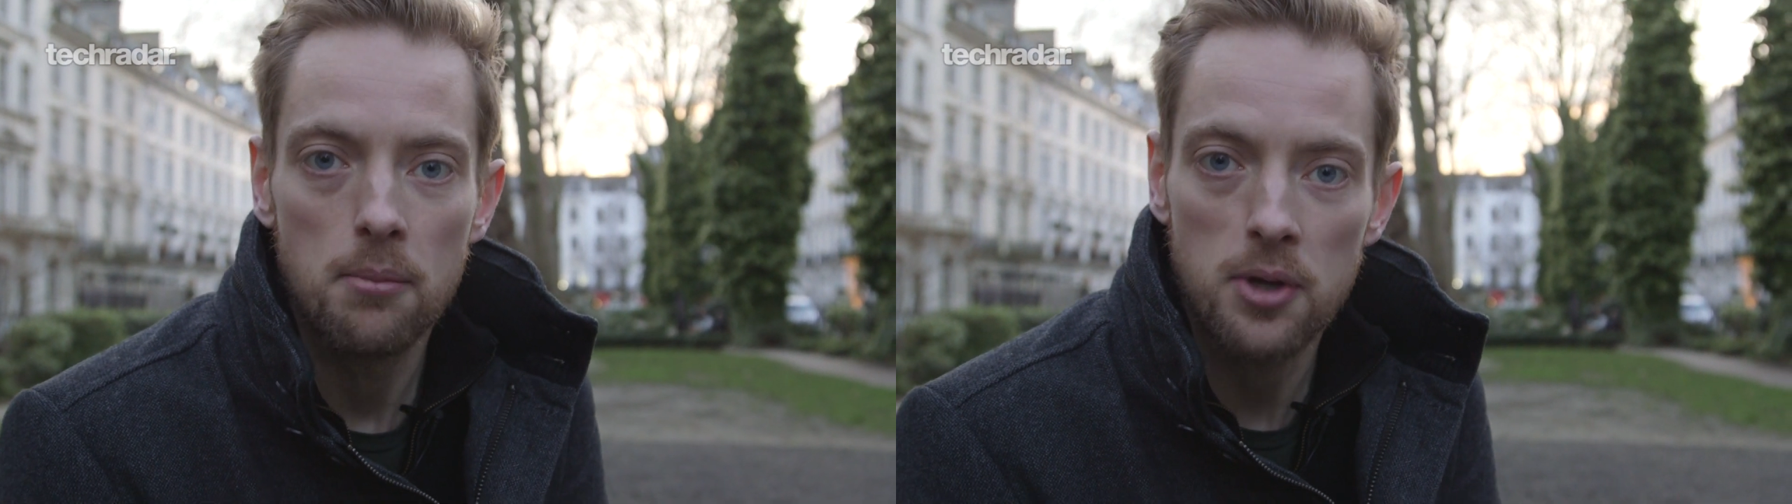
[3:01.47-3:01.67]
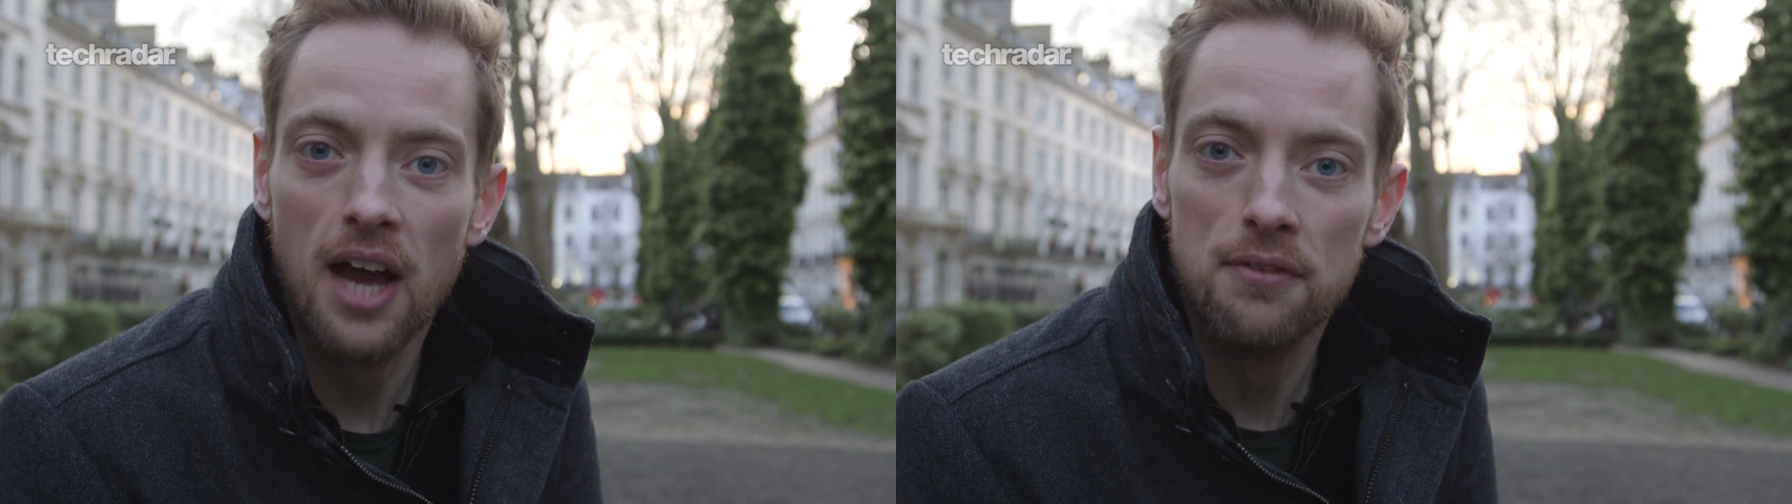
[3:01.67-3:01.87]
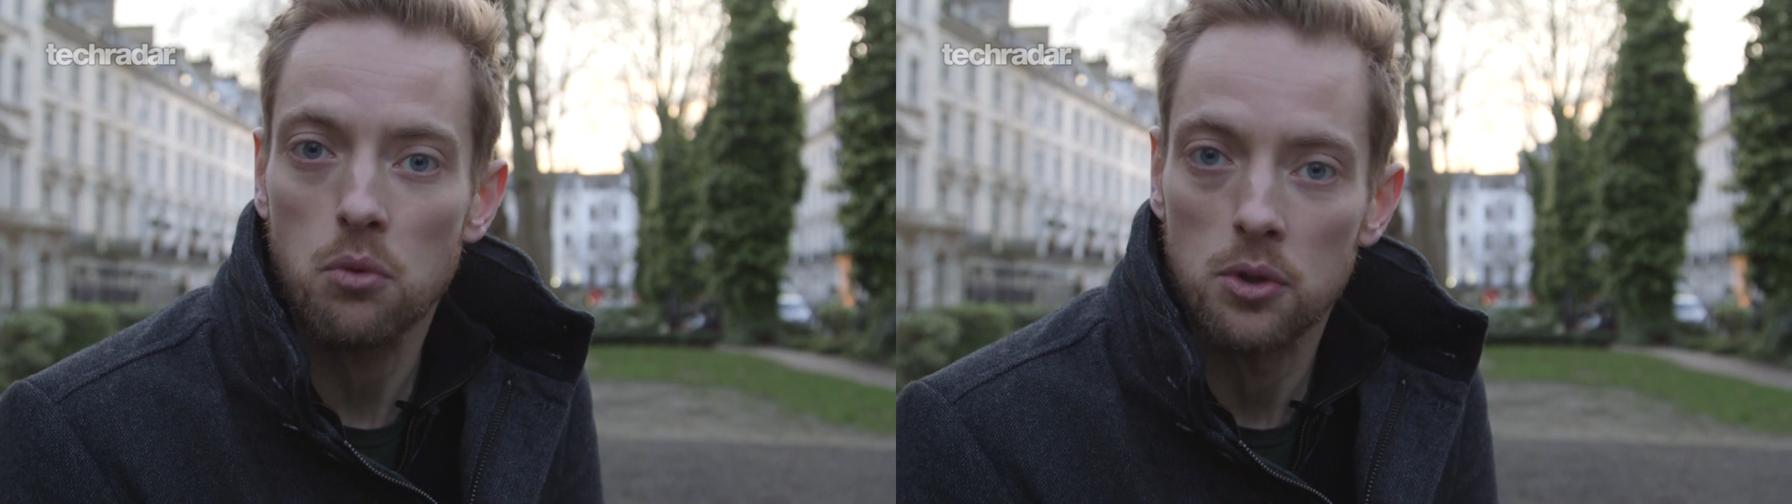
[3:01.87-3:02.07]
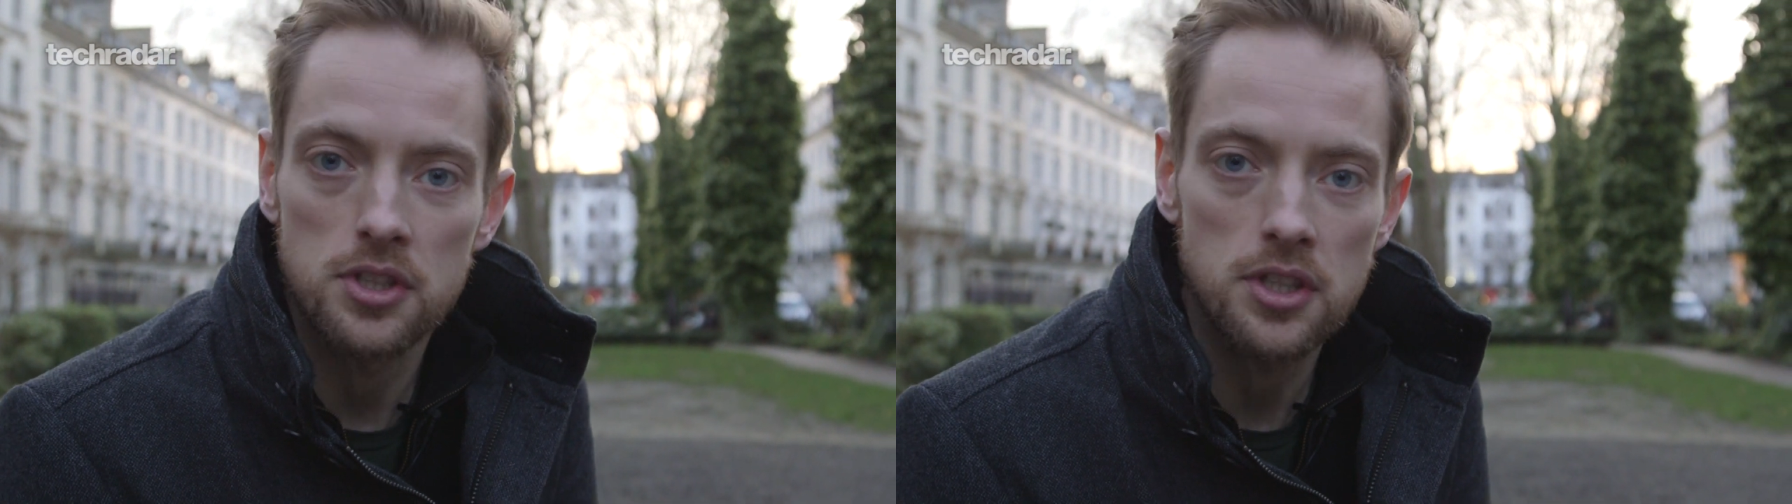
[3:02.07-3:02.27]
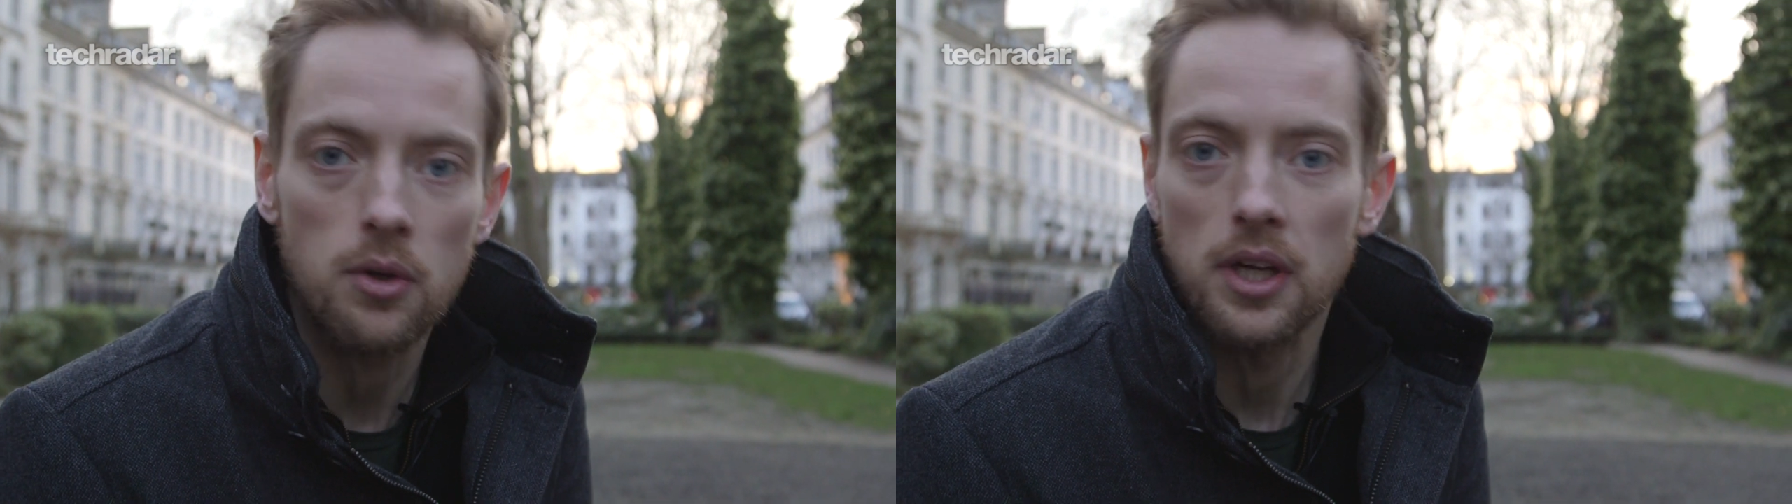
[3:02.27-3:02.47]
but you have to want
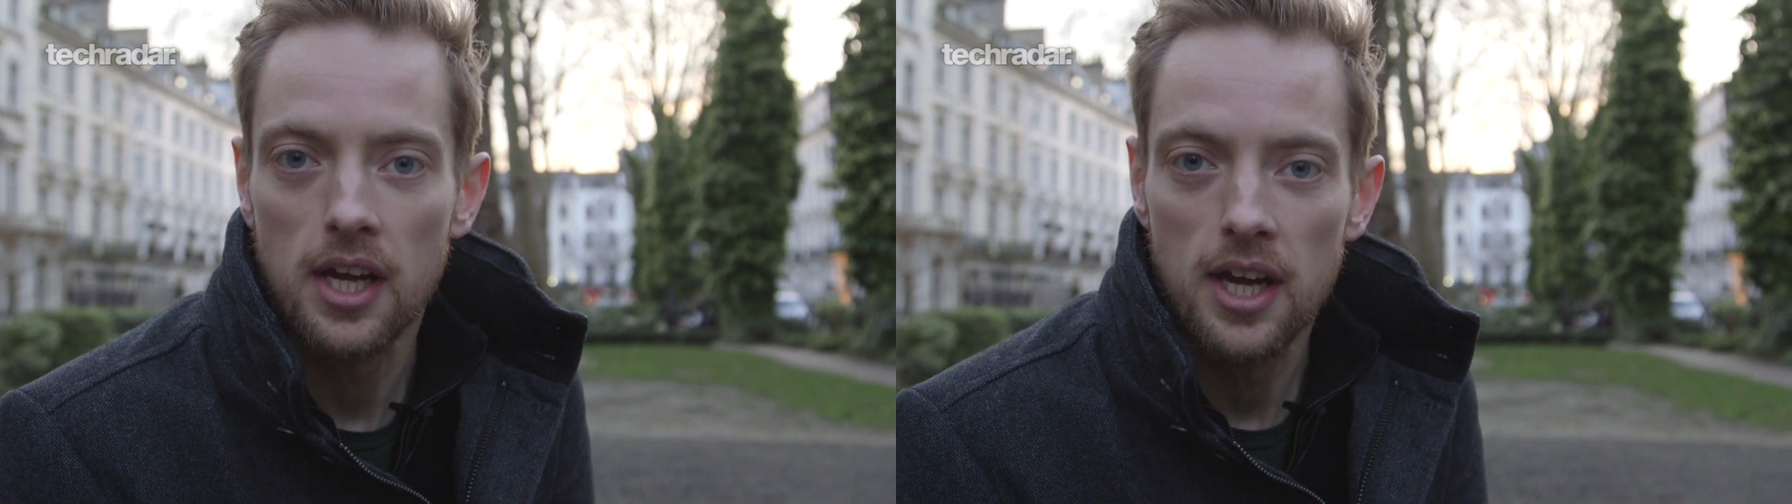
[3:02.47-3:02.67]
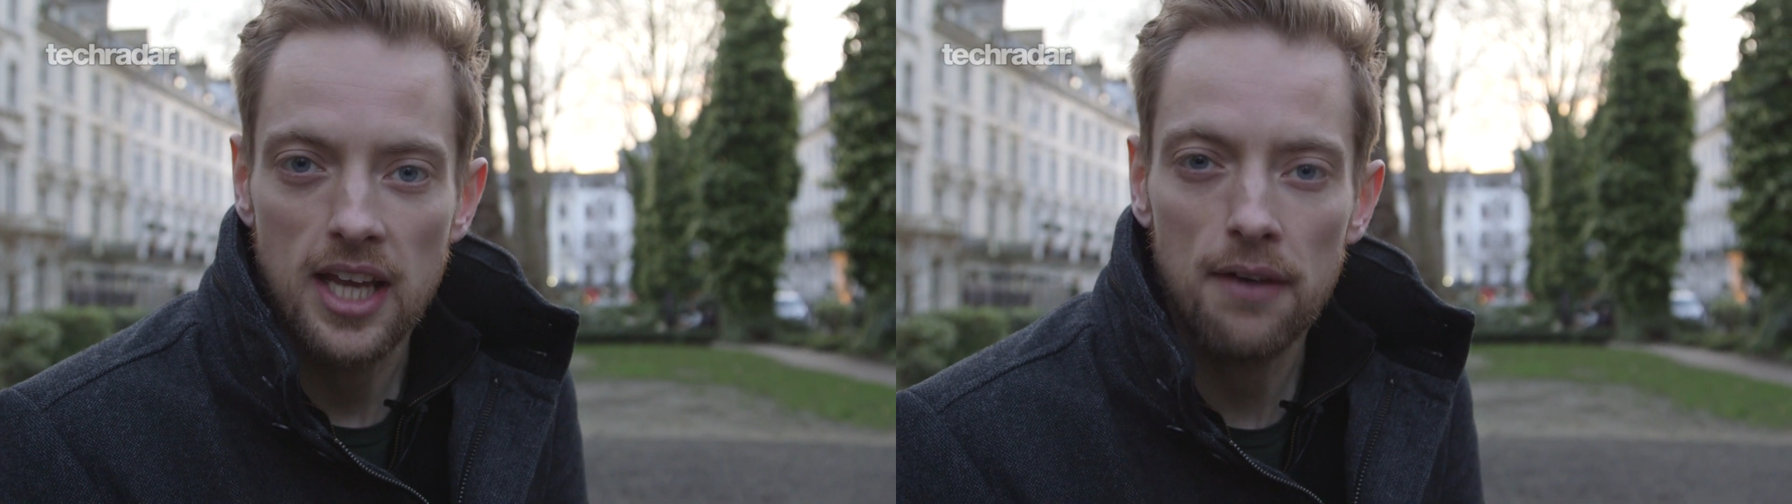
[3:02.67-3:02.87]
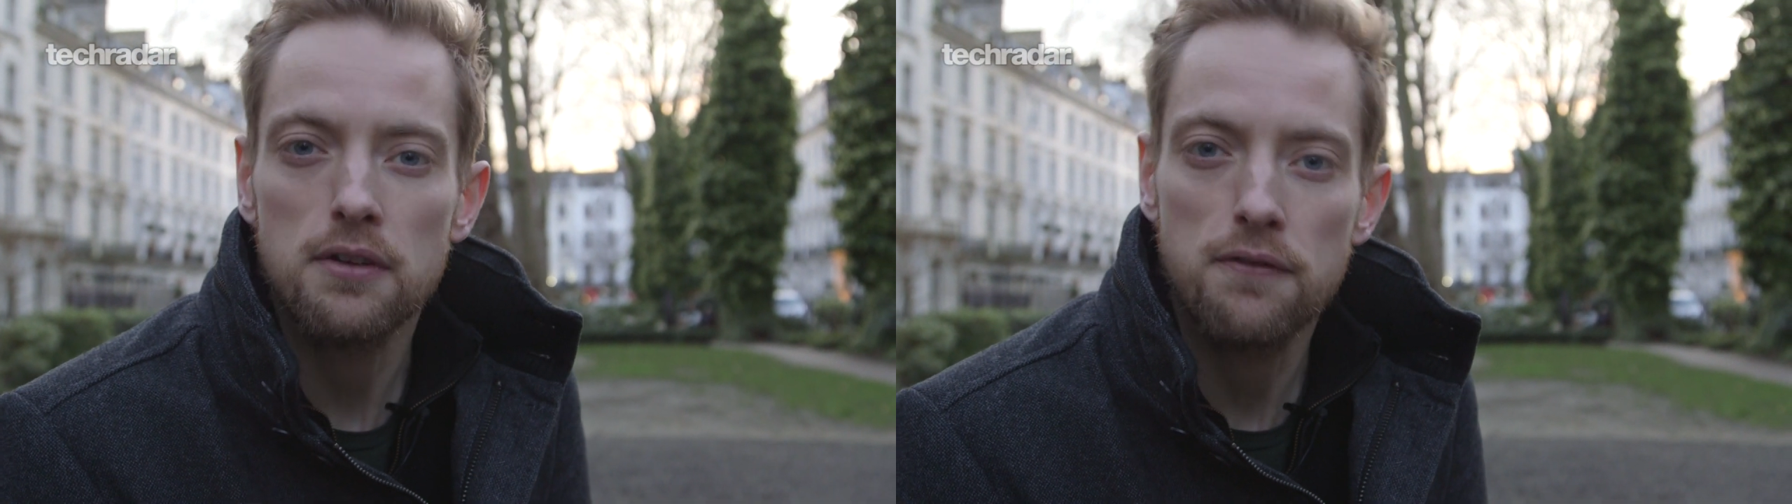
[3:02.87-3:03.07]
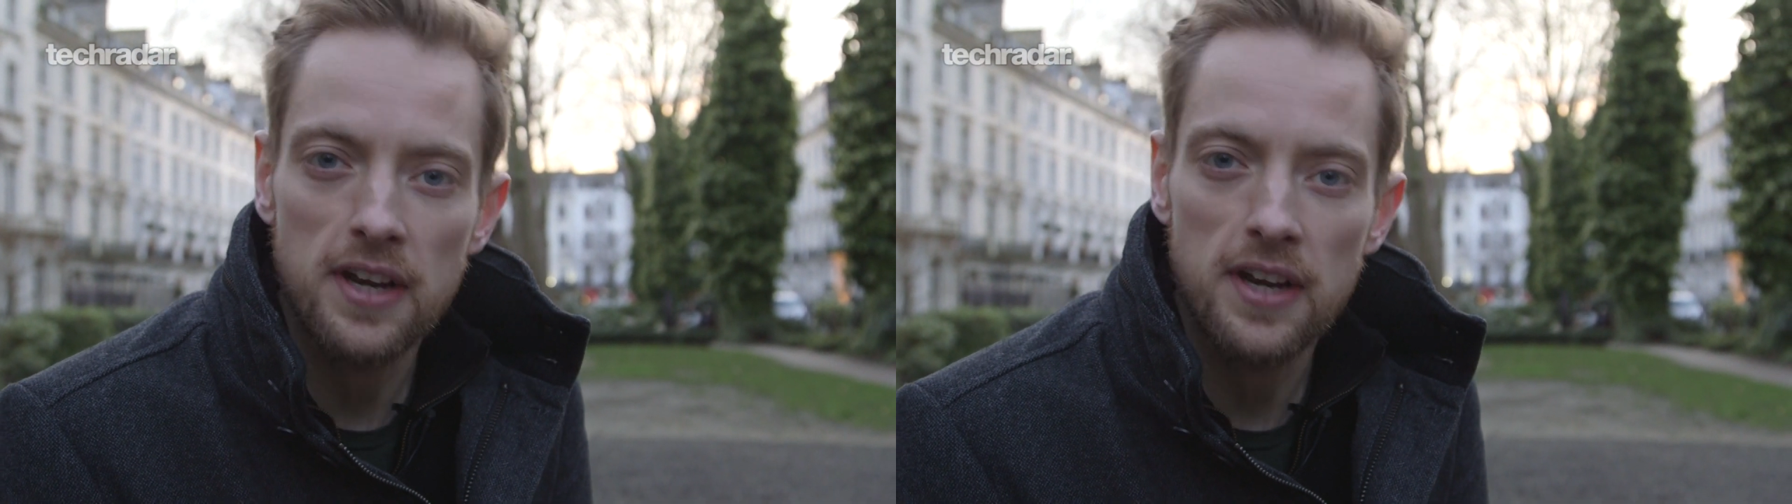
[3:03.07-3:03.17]
to do it. You have to